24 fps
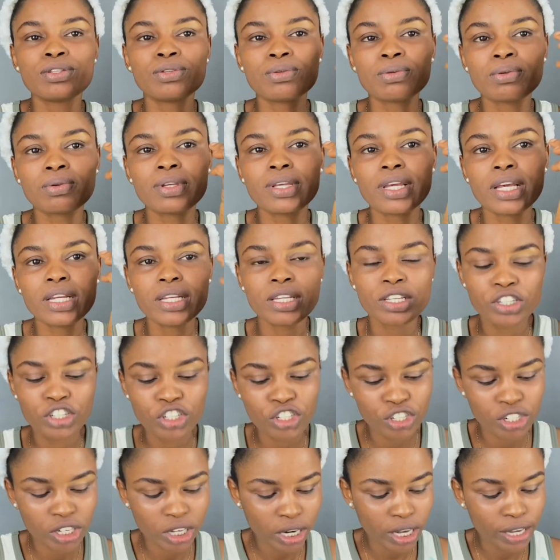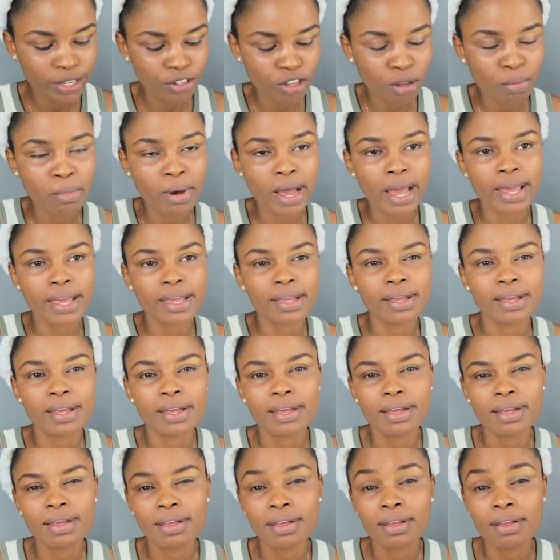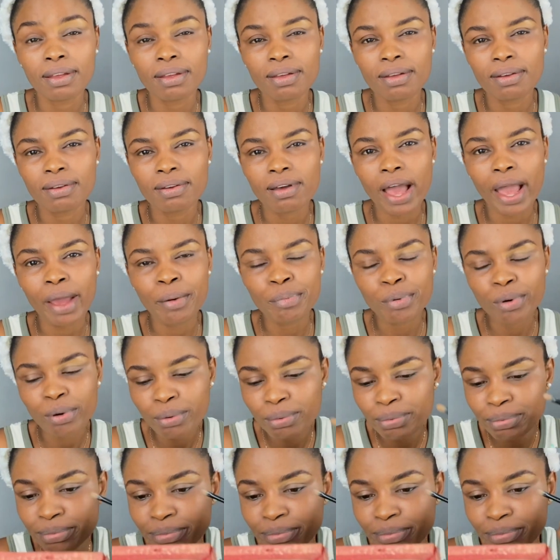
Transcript: to get this shade that is on my eyebrow.